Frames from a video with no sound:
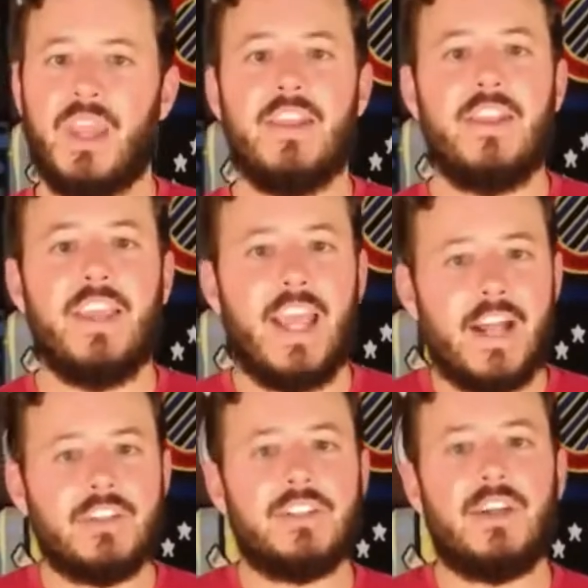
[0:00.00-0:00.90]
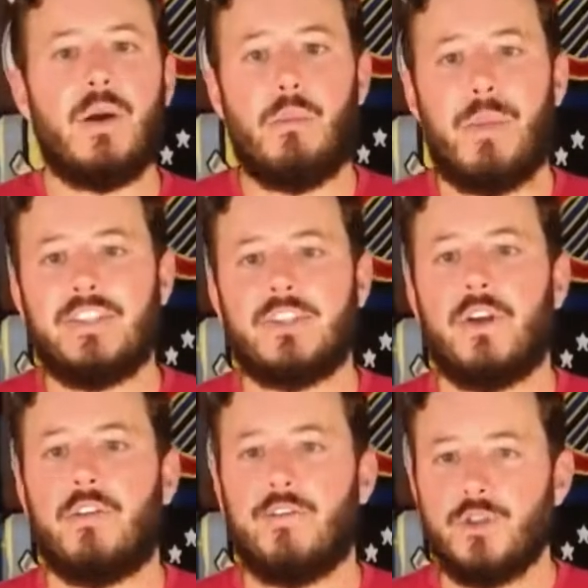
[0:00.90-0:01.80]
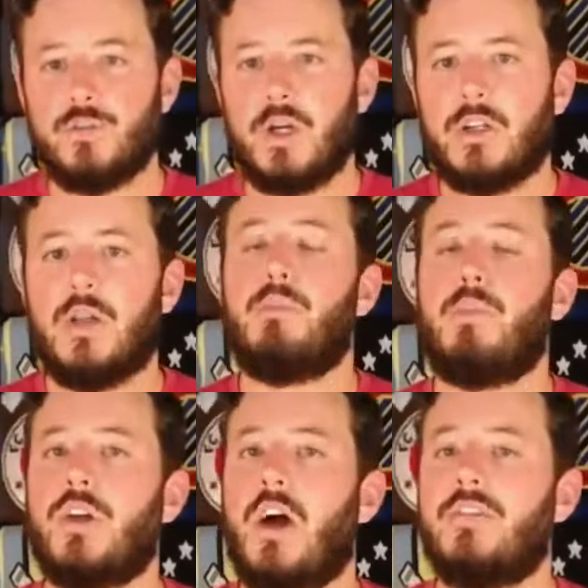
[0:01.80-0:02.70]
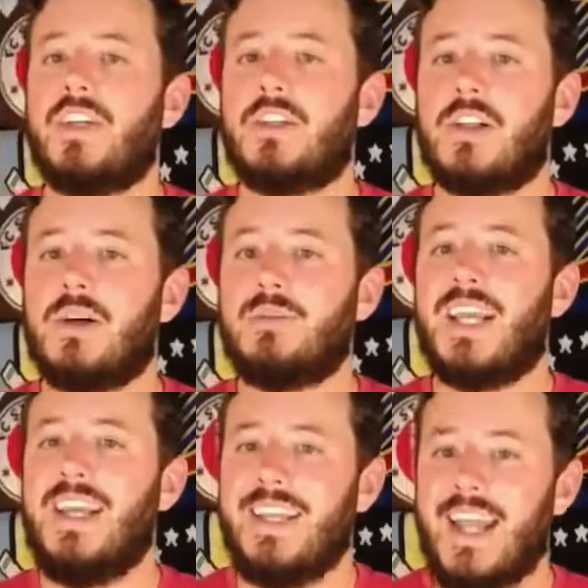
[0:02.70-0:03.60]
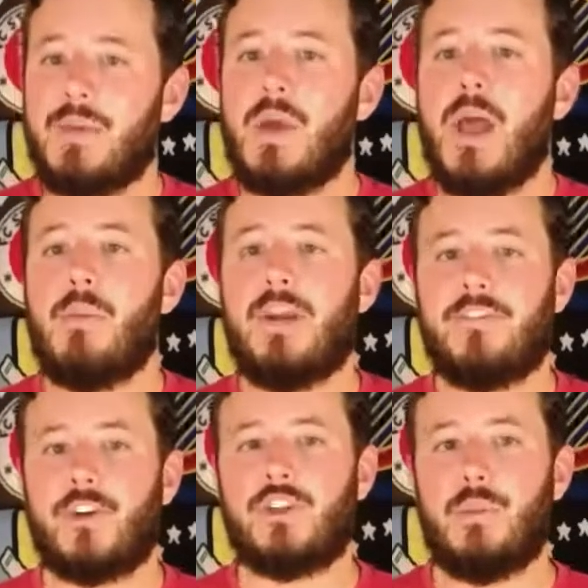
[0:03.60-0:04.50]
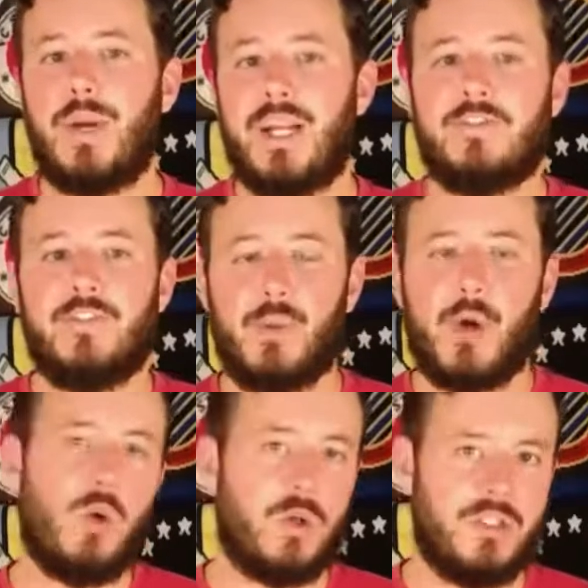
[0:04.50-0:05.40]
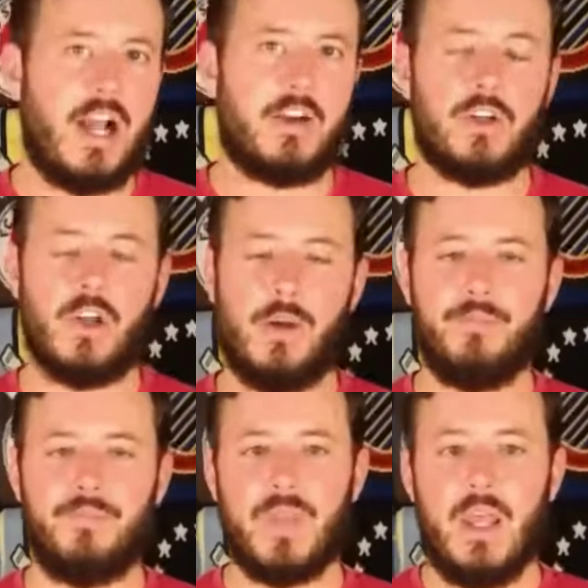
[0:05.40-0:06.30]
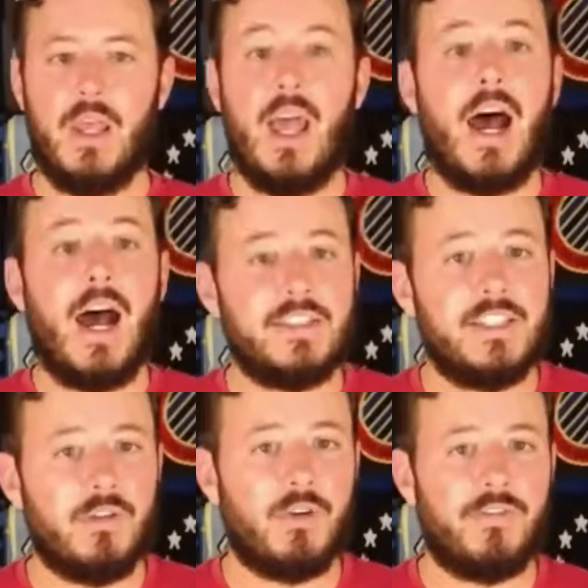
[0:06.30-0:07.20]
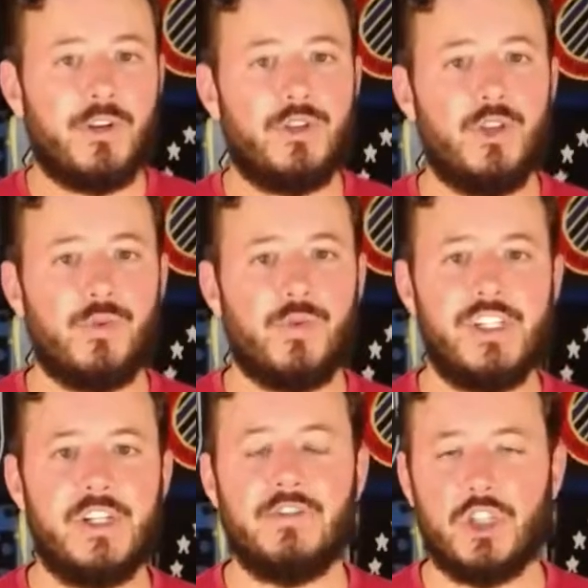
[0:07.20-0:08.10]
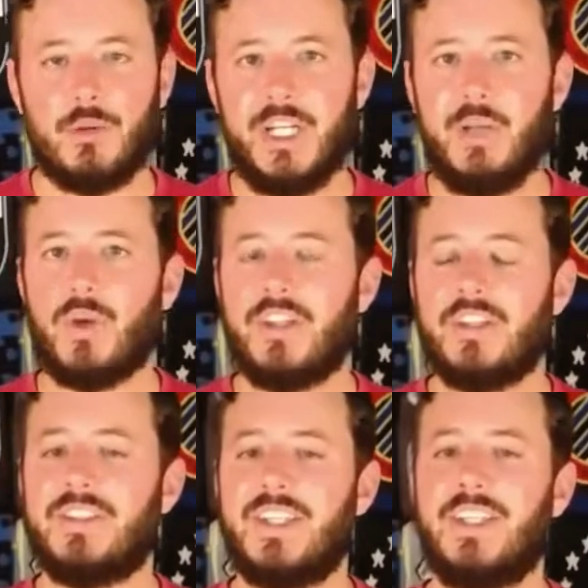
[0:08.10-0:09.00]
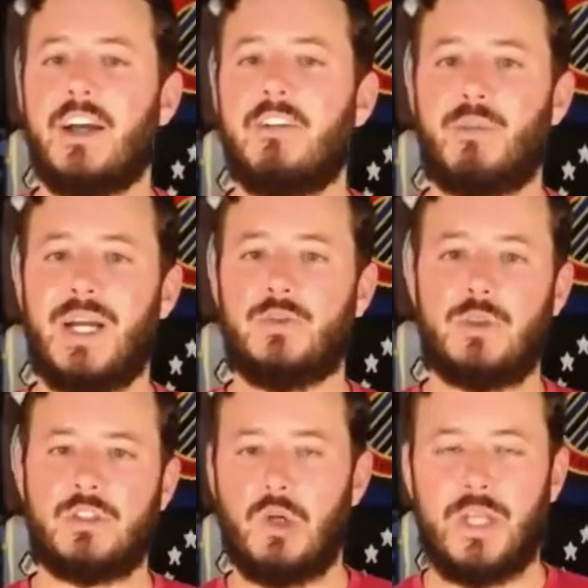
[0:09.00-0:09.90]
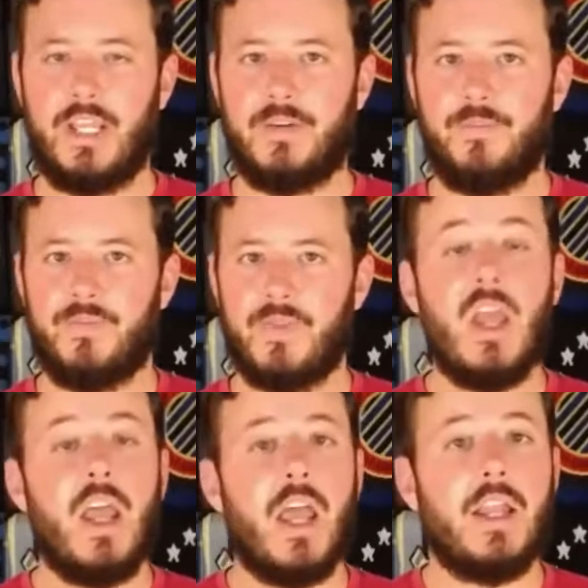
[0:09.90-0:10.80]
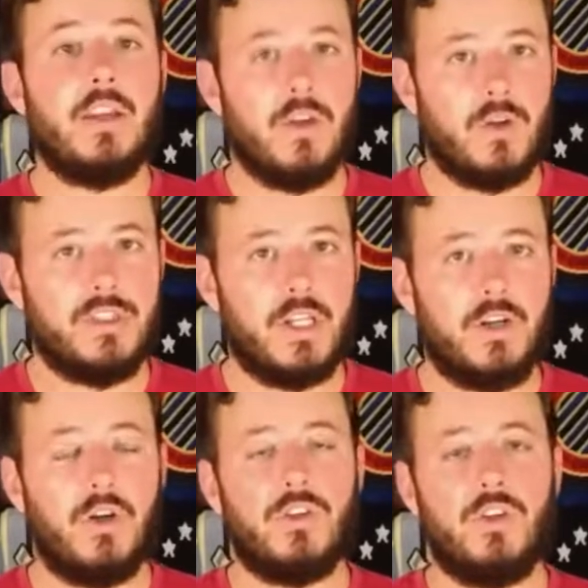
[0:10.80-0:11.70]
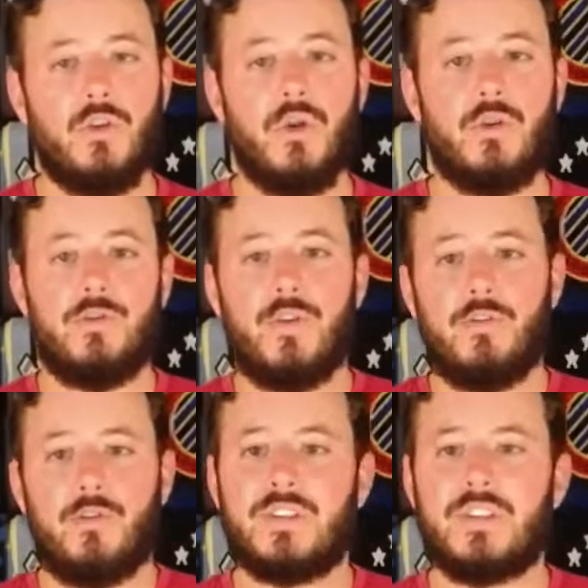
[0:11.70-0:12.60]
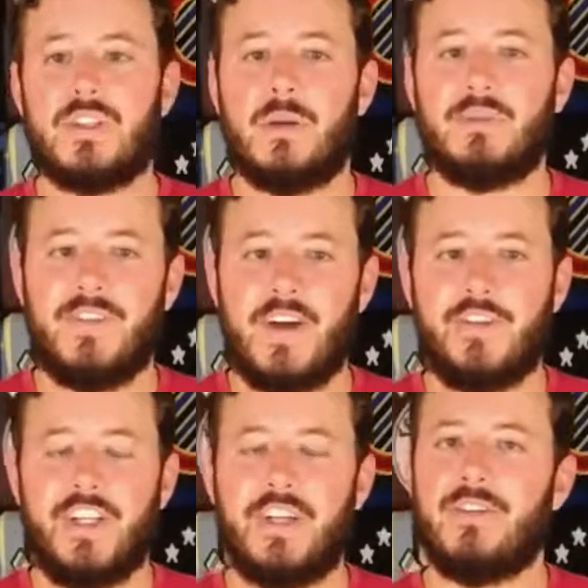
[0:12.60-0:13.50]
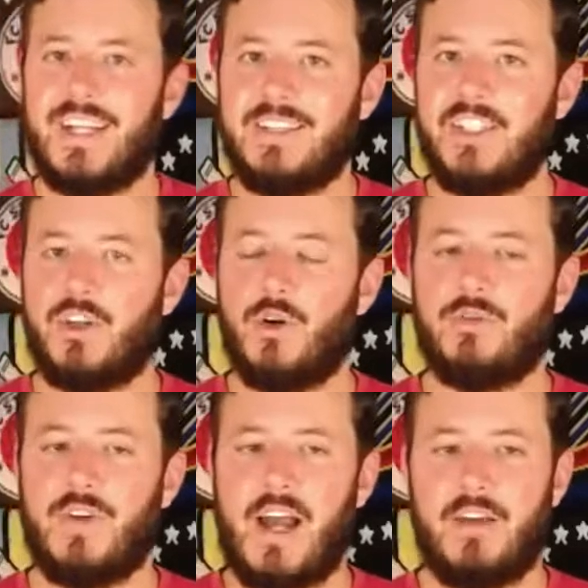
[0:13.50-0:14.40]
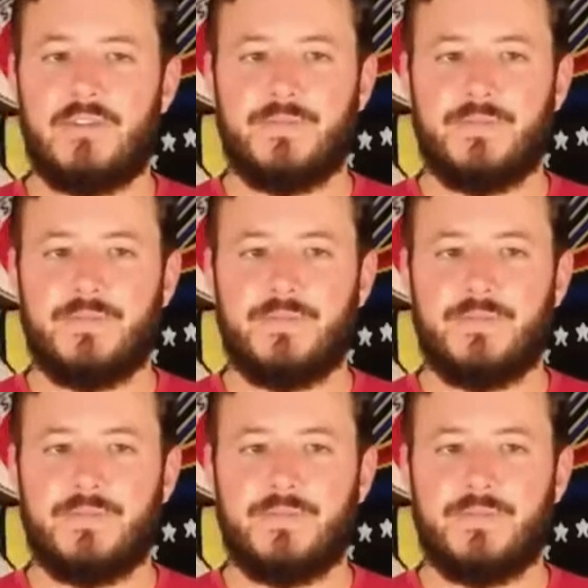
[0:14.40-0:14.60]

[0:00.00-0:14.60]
The Erste Mainzer Fußball Club, part of the club's name, meant First Mainz Football or Soccer Club. Hasia referred to the region of Germany where the city of Mainz was located. And 1905 was the club's founding year of 1905.